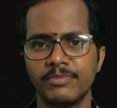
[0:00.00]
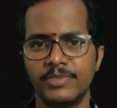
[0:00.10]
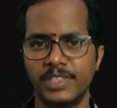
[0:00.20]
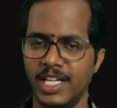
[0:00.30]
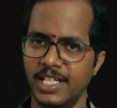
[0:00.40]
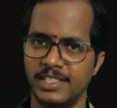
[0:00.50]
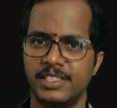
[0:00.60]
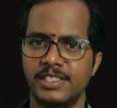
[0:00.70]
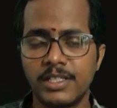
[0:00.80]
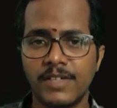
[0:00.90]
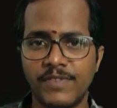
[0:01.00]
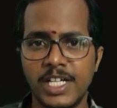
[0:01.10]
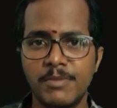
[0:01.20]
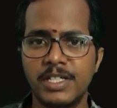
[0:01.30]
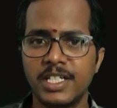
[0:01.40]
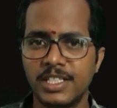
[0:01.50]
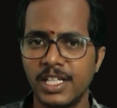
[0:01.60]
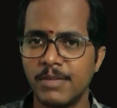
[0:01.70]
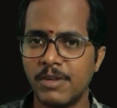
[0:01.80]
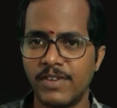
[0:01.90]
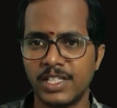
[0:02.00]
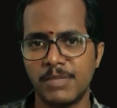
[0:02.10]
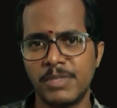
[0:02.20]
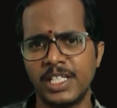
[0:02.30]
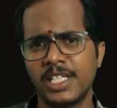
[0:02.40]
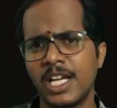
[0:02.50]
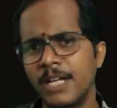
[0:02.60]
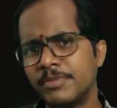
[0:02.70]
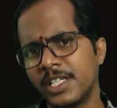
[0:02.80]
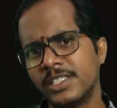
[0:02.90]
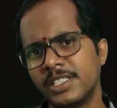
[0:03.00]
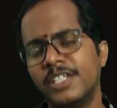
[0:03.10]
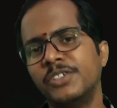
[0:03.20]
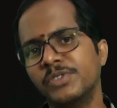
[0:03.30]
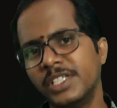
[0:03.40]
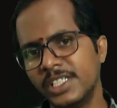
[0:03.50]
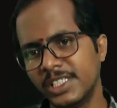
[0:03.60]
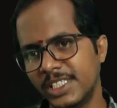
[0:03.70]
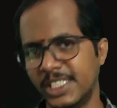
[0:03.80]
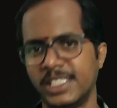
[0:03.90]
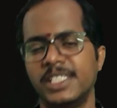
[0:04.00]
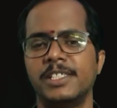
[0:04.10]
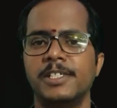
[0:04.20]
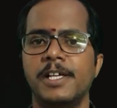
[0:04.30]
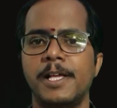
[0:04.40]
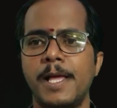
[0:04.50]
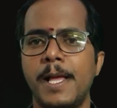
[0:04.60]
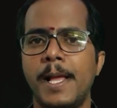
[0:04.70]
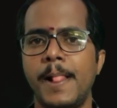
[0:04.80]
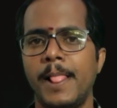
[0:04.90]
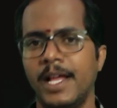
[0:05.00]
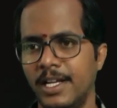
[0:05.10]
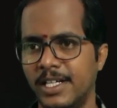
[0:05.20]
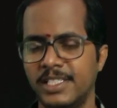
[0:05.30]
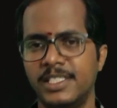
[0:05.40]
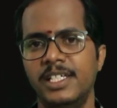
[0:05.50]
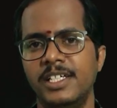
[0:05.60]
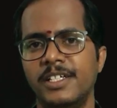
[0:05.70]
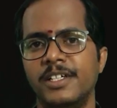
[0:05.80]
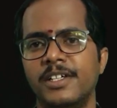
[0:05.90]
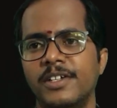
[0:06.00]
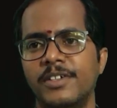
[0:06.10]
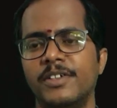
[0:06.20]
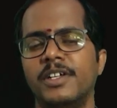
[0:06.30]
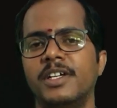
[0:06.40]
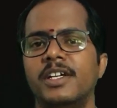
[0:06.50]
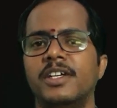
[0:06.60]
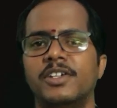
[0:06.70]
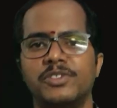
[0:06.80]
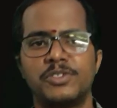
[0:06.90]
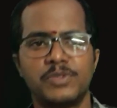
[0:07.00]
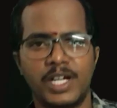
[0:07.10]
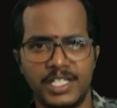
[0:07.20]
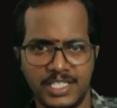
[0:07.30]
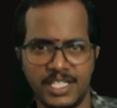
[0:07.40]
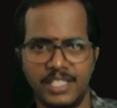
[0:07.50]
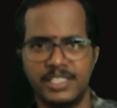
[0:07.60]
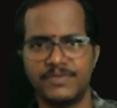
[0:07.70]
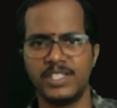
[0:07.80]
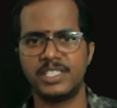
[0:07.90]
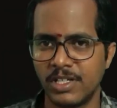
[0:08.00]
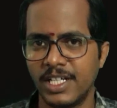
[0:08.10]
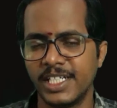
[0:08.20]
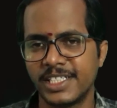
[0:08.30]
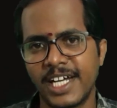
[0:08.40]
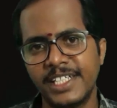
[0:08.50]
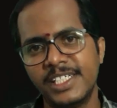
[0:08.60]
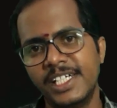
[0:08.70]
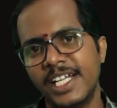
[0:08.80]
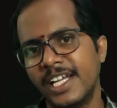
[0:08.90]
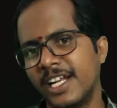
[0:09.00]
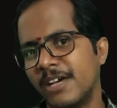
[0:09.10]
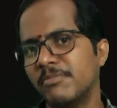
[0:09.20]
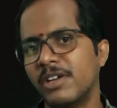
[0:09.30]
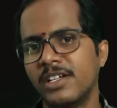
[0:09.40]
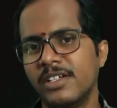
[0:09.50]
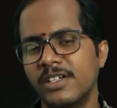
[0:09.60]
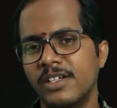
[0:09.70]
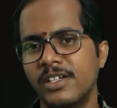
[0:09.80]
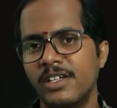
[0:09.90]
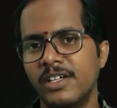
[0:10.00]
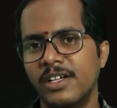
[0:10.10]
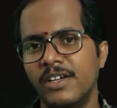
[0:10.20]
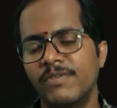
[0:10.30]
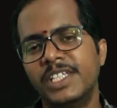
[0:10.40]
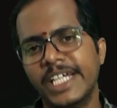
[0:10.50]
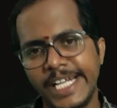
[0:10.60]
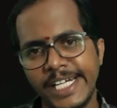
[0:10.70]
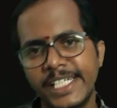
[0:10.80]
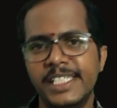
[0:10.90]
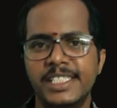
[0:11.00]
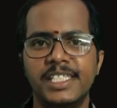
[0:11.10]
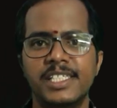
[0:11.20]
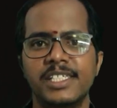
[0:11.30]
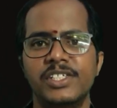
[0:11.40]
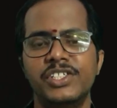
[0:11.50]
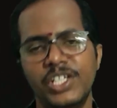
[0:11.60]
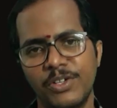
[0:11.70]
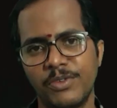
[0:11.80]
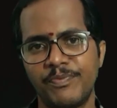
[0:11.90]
Yes, the fundamental theorem of arithmetic helps us in doing this. Let us see. So to understand this first, let us consider a number with the end digit 0.